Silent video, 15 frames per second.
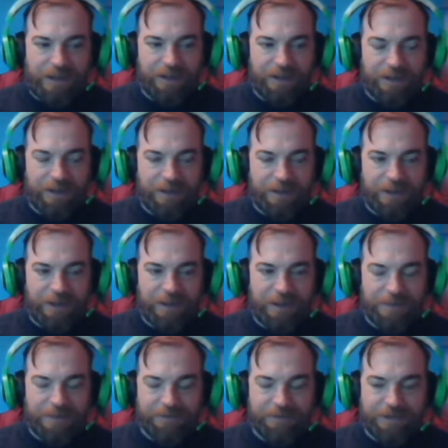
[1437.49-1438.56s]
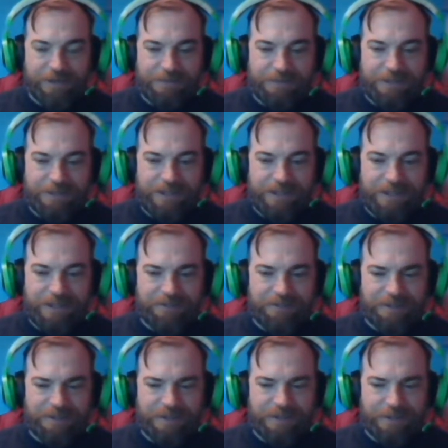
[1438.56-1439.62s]
I think I went to my first meeting in
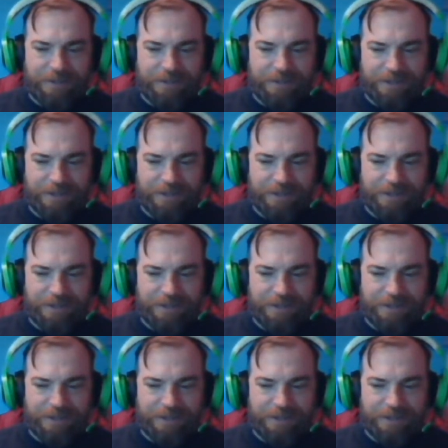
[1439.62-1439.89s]
Toronto in